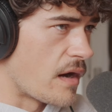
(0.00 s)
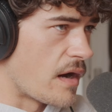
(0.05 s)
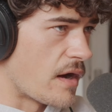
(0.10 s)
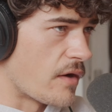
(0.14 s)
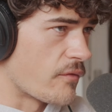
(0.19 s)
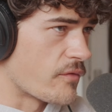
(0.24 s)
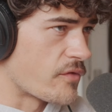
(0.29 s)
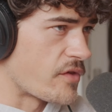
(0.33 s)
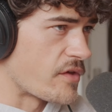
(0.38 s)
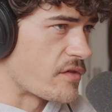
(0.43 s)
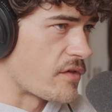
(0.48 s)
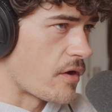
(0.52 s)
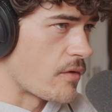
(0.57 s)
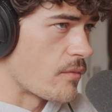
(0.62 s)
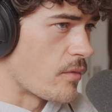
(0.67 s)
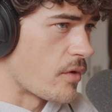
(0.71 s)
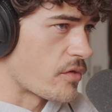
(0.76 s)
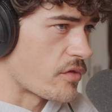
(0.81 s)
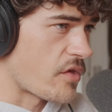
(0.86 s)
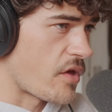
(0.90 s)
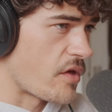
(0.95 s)
I obviously
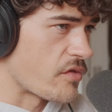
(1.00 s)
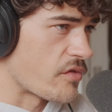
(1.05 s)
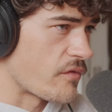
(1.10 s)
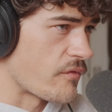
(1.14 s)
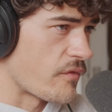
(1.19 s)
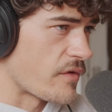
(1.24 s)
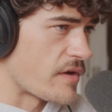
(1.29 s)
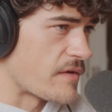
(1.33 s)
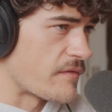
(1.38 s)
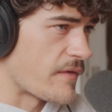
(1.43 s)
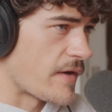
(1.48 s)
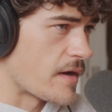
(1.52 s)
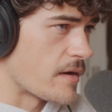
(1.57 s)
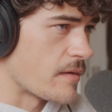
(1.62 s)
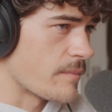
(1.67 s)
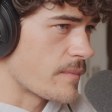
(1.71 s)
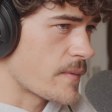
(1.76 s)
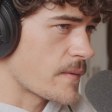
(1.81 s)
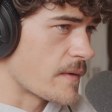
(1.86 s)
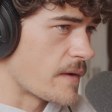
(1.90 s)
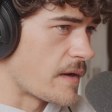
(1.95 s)
don't want tons of
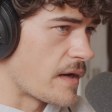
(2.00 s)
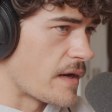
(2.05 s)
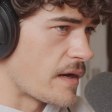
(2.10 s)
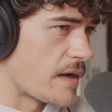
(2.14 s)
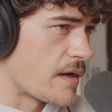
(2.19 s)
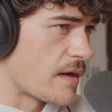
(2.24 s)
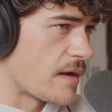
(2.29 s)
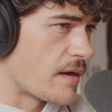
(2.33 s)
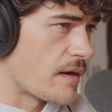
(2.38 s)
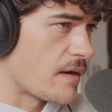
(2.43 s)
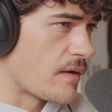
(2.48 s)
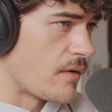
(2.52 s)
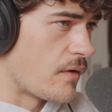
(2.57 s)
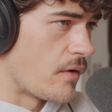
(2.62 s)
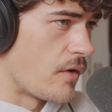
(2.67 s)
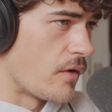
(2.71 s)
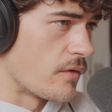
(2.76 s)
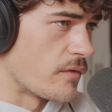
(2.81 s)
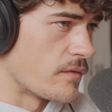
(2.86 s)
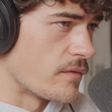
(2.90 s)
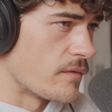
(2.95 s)
reverb
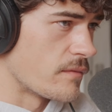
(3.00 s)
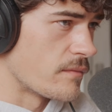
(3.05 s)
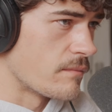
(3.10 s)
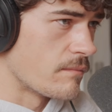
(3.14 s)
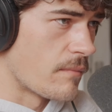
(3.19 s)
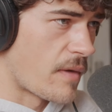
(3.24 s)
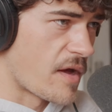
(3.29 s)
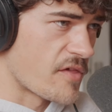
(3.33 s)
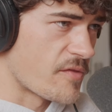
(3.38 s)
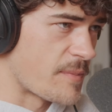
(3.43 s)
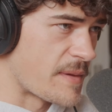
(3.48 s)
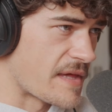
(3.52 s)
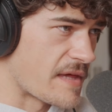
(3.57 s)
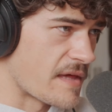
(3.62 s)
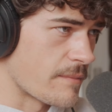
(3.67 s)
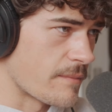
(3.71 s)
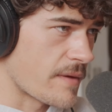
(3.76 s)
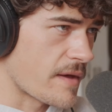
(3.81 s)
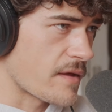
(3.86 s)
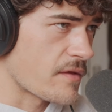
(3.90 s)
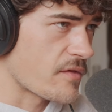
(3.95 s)
on my
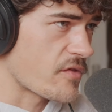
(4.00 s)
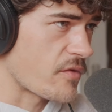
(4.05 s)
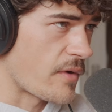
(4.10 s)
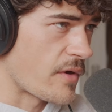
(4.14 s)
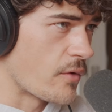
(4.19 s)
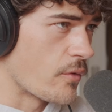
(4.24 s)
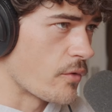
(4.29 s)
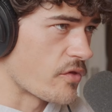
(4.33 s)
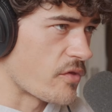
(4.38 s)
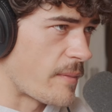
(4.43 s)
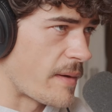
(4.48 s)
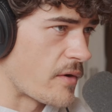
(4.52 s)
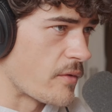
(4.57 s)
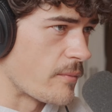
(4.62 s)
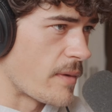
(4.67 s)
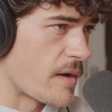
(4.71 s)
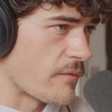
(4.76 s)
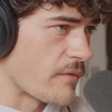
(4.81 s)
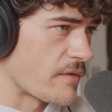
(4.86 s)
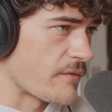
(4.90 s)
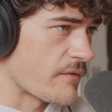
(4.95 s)
speaking bit. So I automate all my